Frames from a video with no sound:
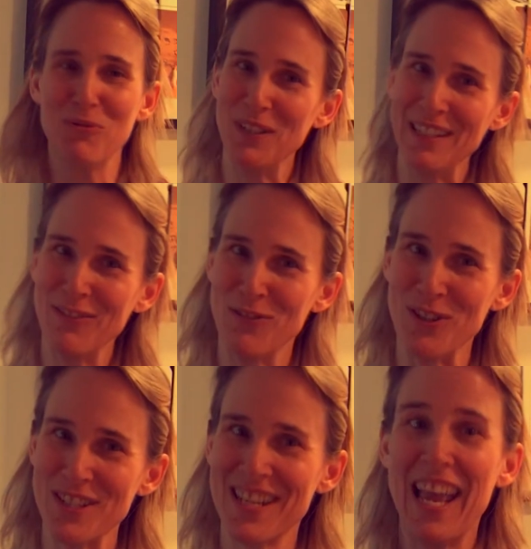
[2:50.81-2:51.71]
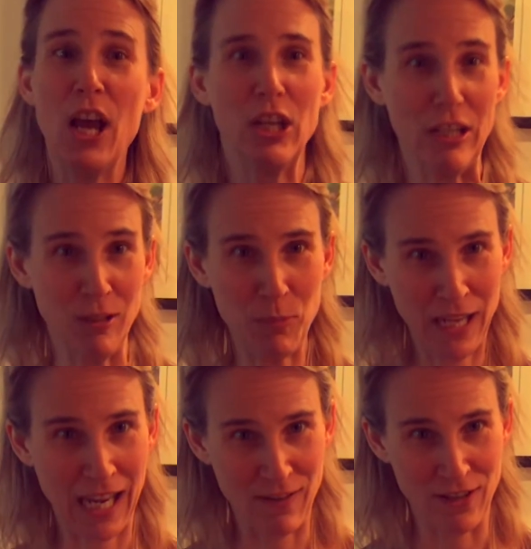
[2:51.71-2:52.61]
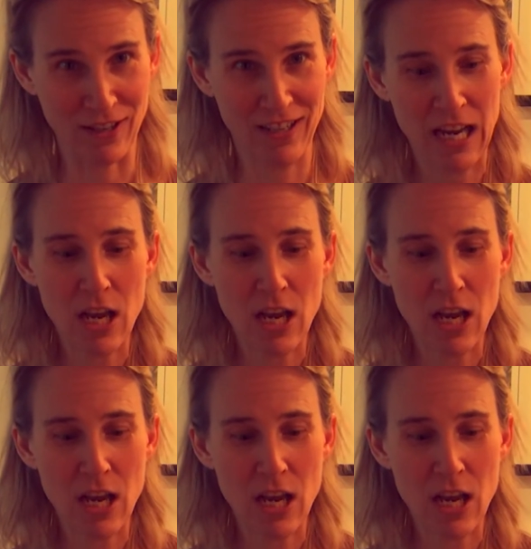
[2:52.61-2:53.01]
reinforce good behavior.